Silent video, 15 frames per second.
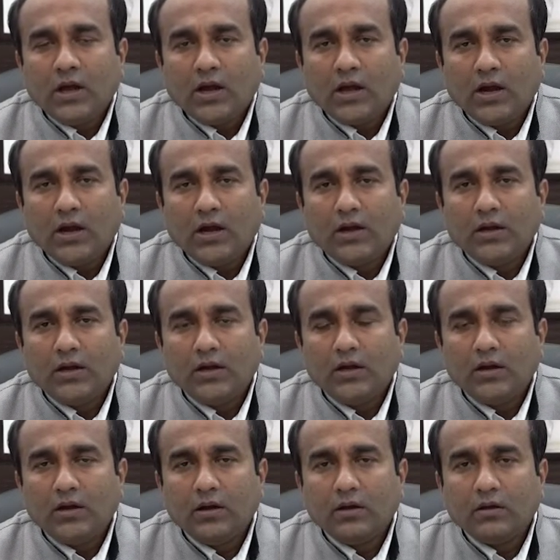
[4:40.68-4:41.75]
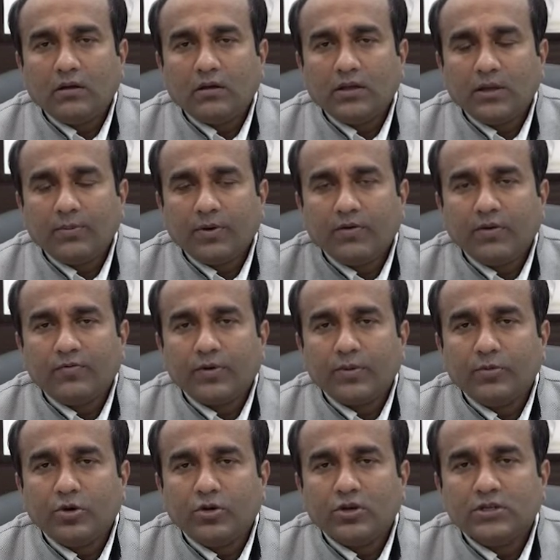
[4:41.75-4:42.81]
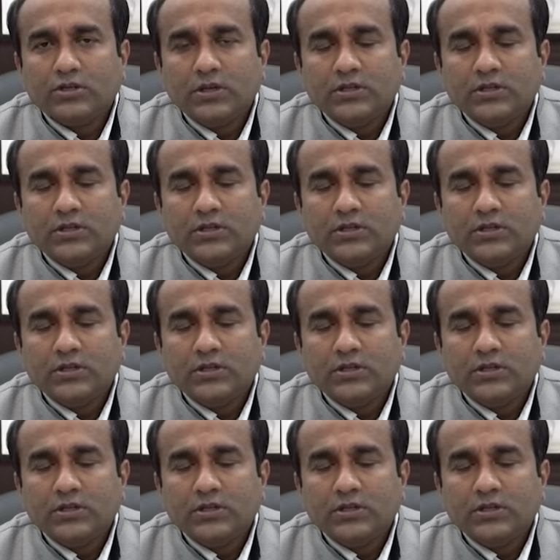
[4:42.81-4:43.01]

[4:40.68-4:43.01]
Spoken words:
and keep away from your